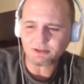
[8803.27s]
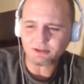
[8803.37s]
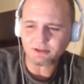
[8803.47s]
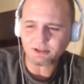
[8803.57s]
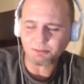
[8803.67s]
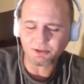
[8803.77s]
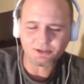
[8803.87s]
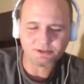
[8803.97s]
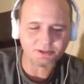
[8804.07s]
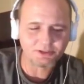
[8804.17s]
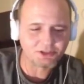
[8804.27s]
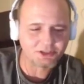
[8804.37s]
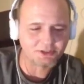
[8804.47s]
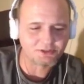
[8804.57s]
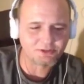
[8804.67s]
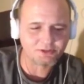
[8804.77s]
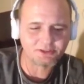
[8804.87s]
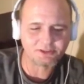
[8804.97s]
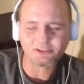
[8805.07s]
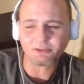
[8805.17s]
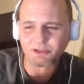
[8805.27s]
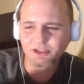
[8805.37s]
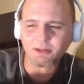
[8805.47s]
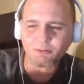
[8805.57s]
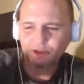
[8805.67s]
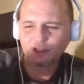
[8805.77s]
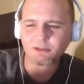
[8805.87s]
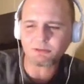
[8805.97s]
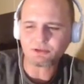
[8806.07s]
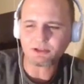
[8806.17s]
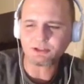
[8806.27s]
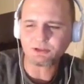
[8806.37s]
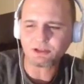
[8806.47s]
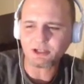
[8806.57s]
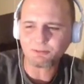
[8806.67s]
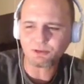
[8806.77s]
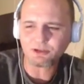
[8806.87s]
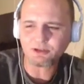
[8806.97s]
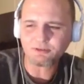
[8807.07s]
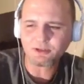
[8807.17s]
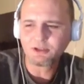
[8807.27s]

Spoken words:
an appearance on his channel. So this is something that I'm really going to be trying to do a lot more of,